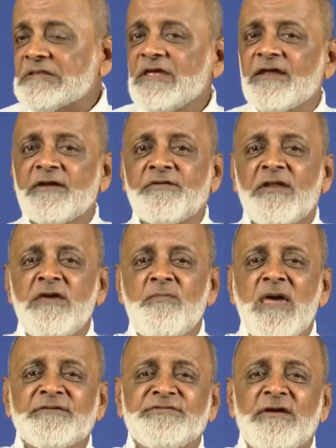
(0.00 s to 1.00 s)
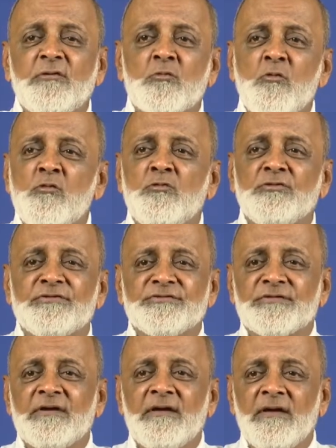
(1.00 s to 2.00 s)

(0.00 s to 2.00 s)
There are three basic rules,